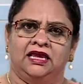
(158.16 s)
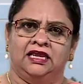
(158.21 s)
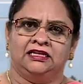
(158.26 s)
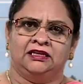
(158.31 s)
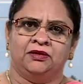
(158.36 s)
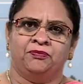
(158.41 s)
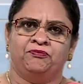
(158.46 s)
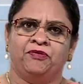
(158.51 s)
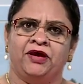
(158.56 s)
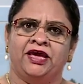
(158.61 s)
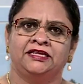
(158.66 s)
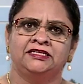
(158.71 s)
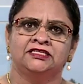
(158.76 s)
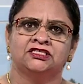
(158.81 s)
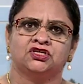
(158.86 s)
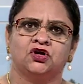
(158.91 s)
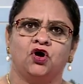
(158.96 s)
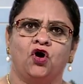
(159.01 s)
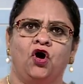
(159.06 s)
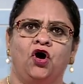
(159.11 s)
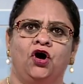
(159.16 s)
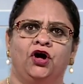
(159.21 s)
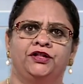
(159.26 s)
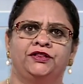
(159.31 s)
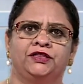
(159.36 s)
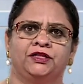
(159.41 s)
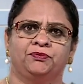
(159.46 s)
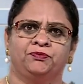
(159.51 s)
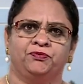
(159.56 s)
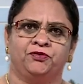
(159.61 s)
it depends
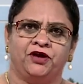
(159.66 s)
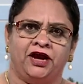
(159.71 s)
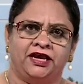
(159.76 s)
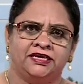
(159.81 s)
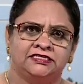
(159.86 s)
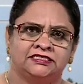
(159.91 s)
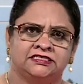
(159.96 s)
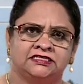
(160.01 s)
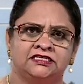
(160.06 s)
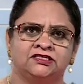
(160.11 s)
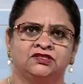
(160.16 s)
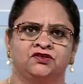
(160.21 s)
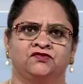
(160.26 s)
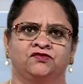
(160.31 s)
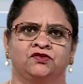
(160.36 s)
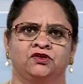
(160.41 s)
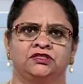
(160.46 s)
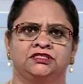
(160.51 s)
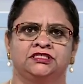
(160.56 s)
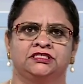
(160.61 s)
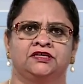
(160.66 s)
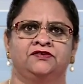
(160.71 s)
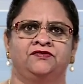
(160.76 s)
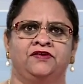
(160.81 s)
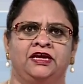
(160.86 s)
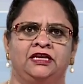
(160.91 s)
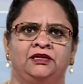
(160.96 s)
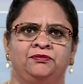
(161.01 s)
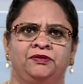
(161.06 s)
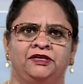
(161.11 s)
on the prices of goods
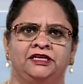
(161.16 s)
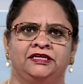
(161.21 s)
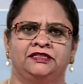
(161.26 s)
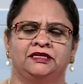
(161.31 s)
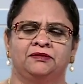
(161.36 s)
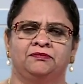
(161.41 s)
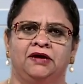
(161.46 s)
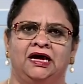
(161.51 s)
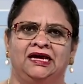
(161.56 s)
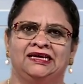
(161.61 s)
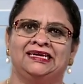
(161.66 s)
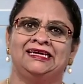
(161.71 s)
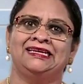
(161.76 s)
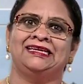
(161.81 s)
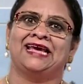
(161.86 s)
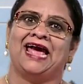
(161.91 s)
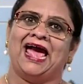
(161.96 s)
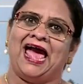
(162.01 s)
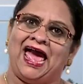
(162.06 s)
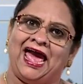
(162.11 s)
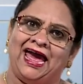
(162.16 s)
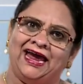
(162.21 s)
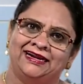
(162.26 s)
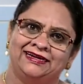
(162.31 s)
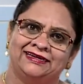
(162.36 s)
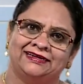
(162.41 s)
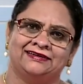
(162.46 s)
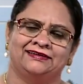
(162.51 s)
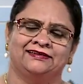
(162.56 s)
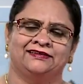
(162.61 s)
available in the market
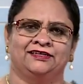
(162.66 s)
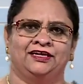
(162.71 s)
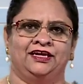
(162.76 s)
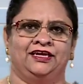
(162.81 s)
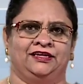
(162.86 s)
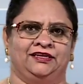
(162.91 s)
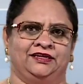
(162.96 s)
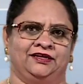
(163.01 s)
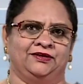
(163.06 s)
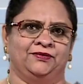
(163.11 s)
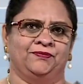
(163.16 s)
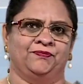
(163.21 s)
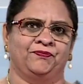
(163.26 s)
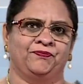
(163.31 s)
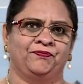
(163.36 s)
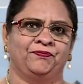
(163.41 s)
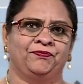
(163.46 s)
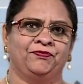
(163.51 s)
and her income.